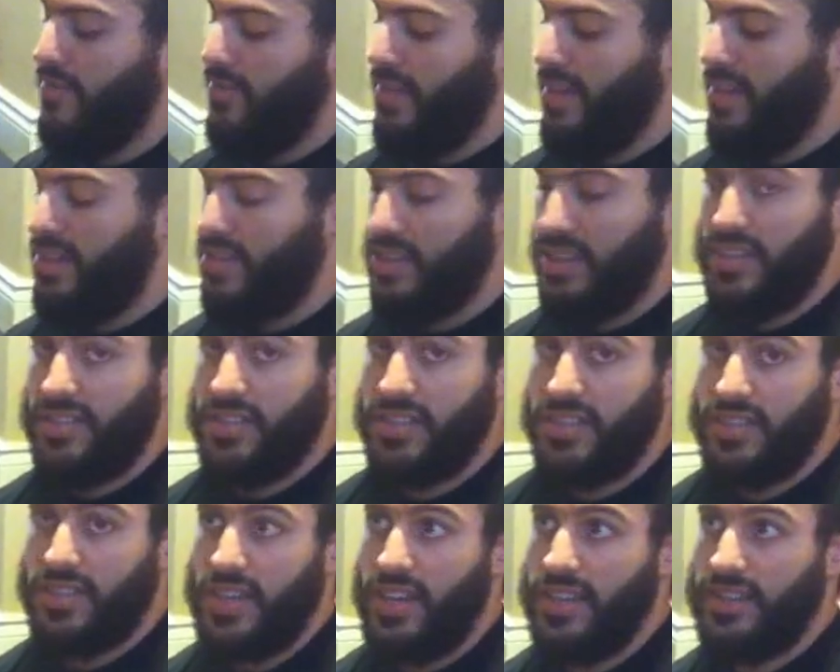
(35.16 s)
flexion
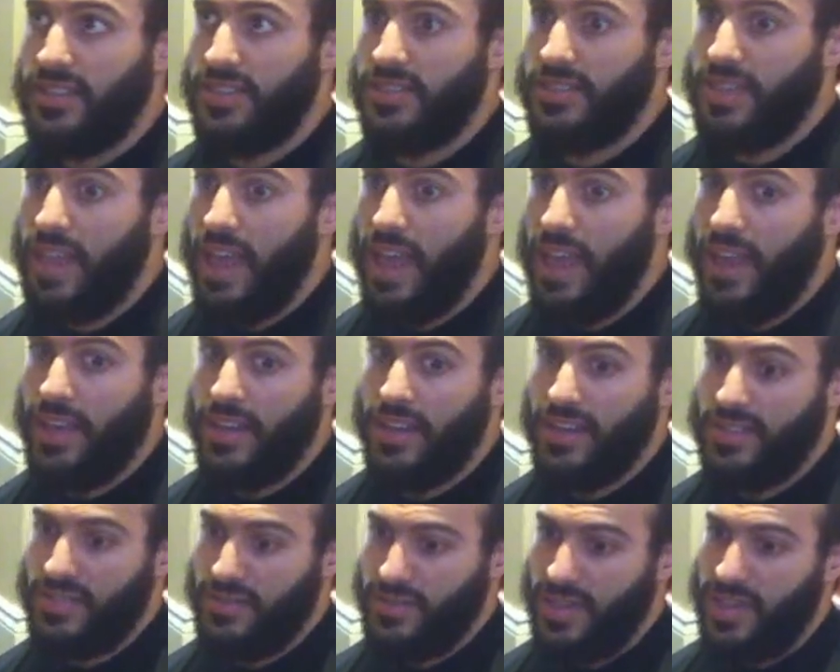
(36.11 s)
exercises, and
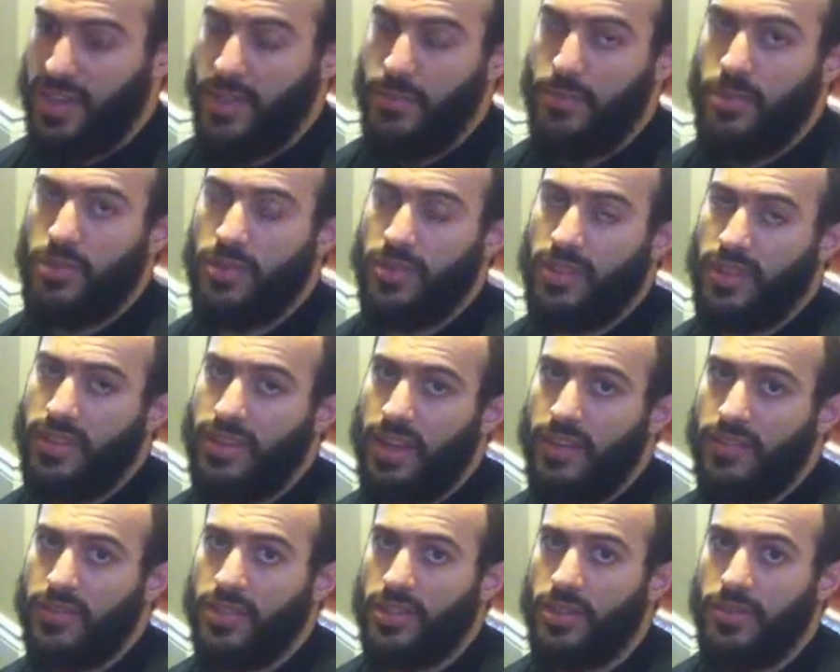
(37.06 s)
it's very important
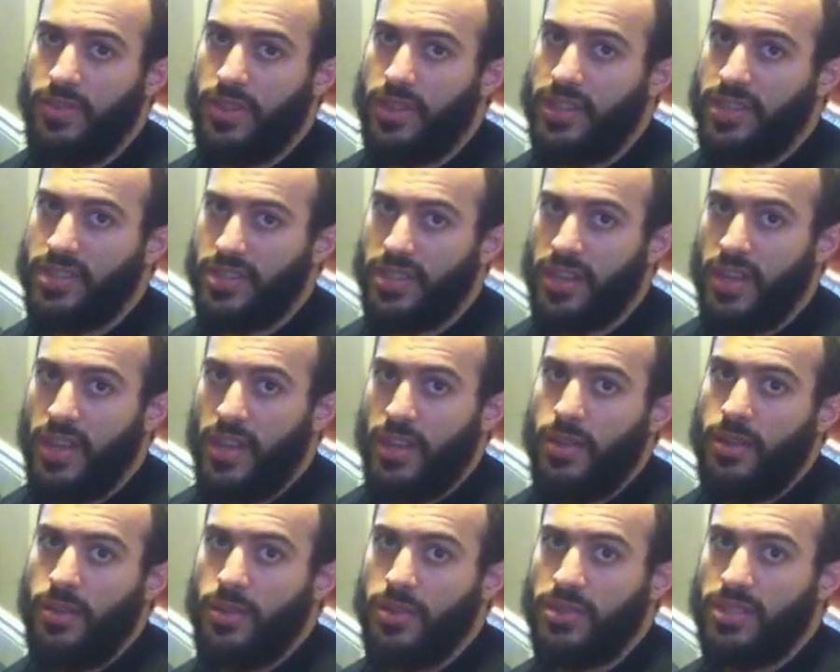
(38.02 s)
after you finish
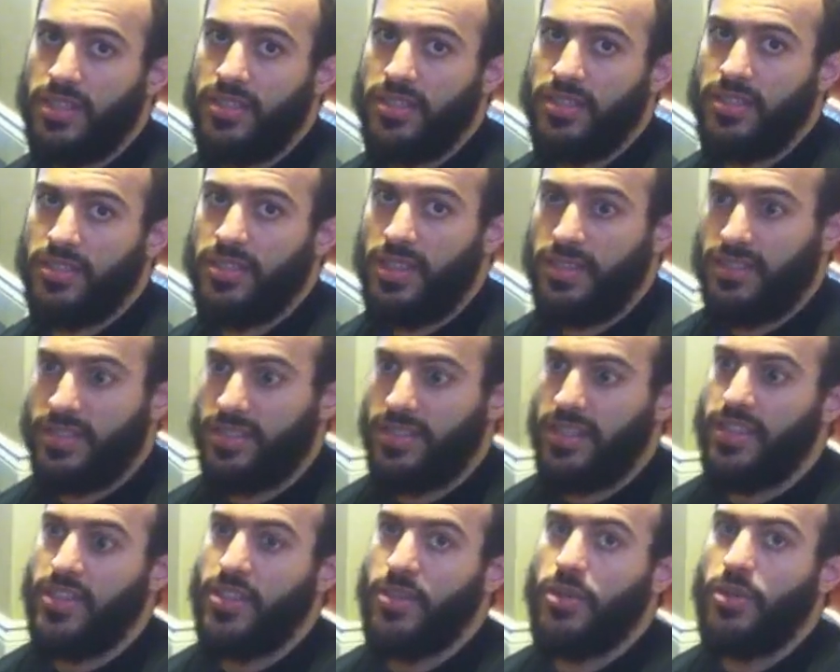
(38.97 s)
those exercises
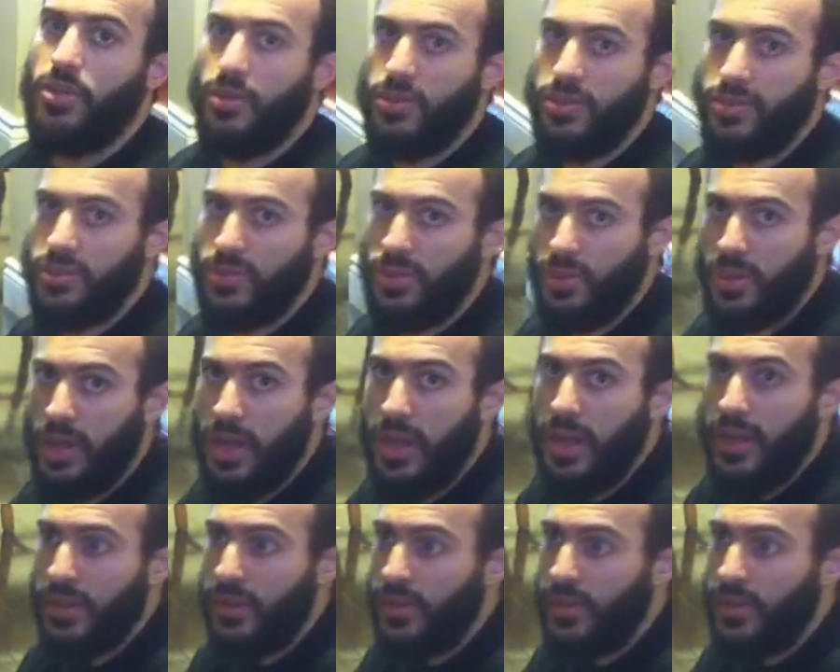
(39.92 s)
that you also